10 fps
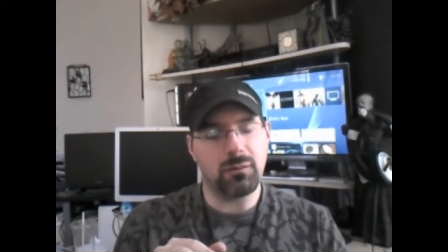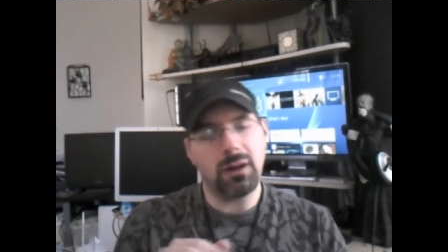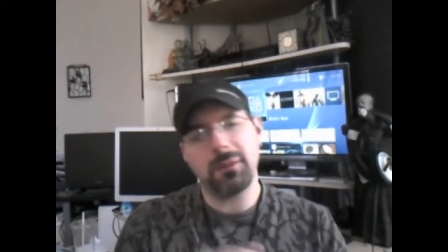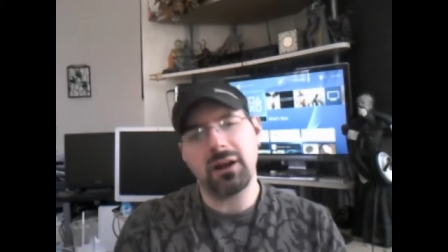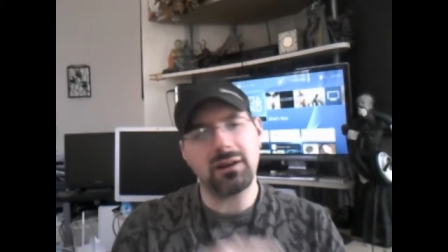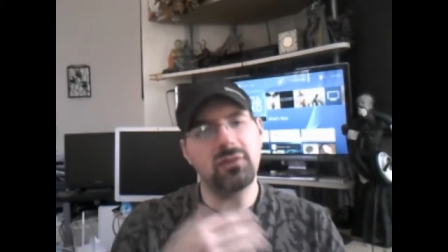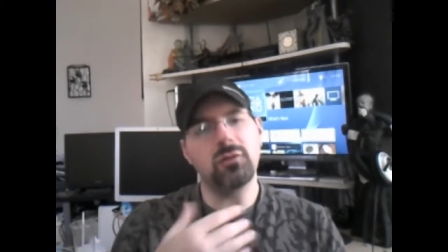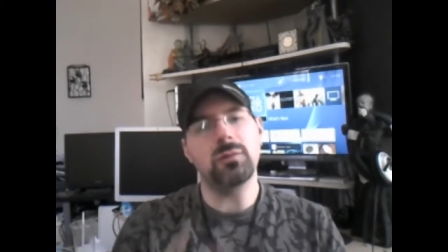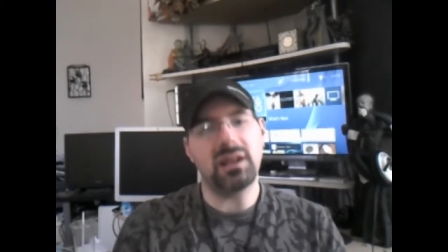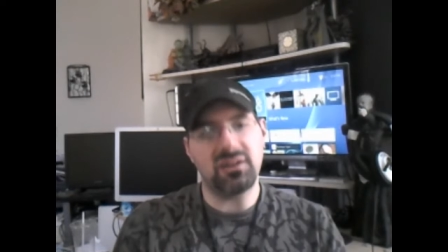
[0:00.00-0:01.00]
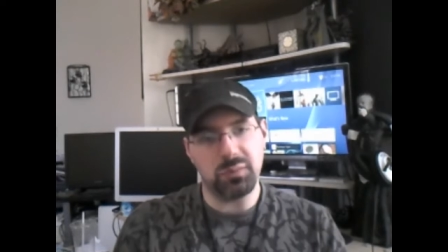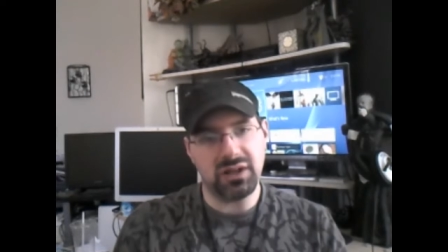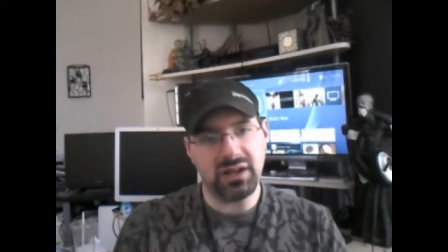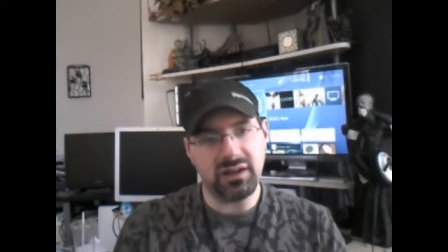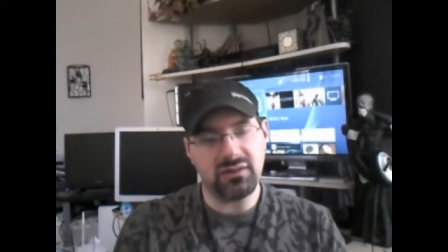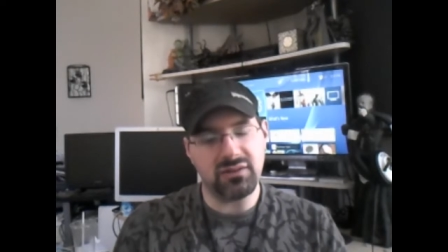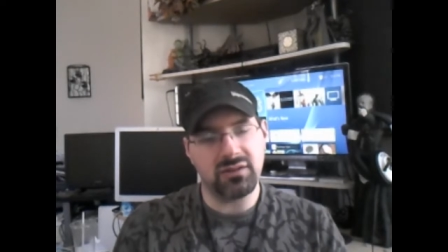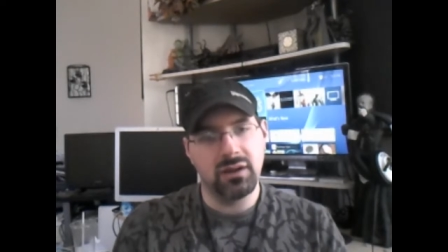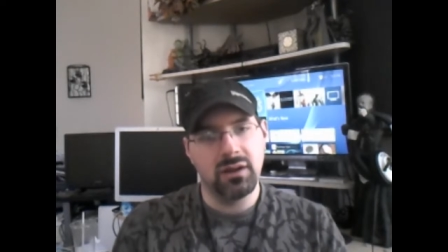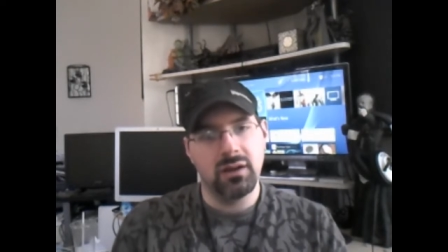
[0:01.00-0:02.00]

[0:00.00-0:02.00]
well, I'm not going to do Let's Plays.